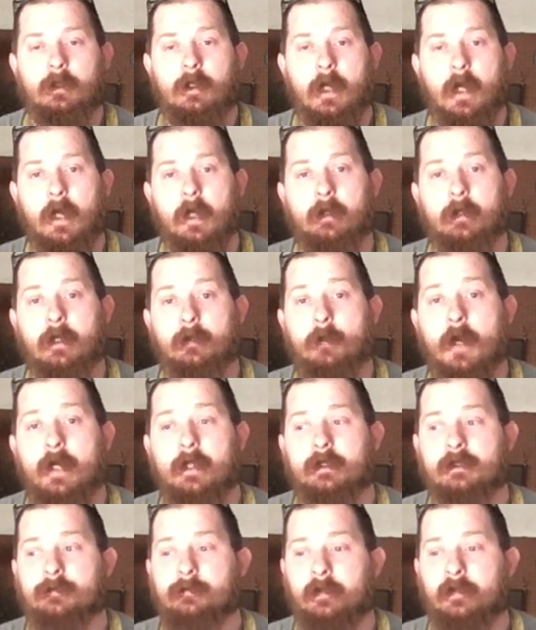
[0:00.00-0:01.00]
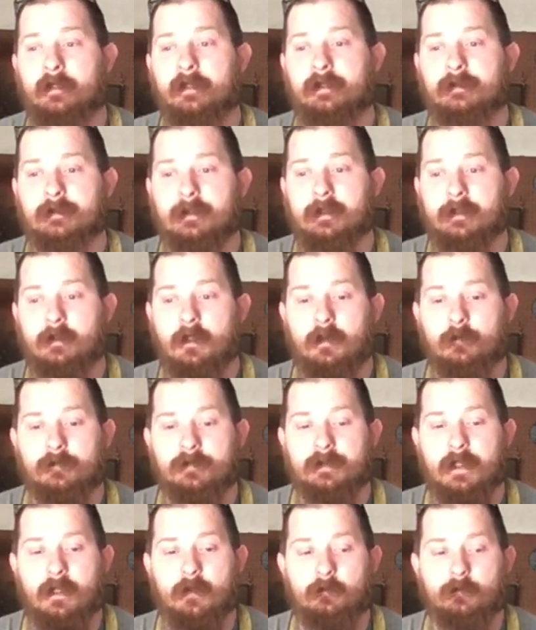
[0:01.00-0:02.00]
And in my experience, it
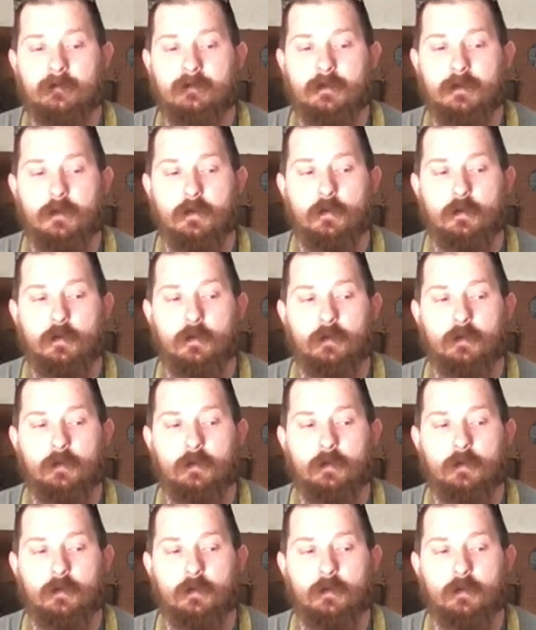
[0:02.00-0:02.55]
comes down to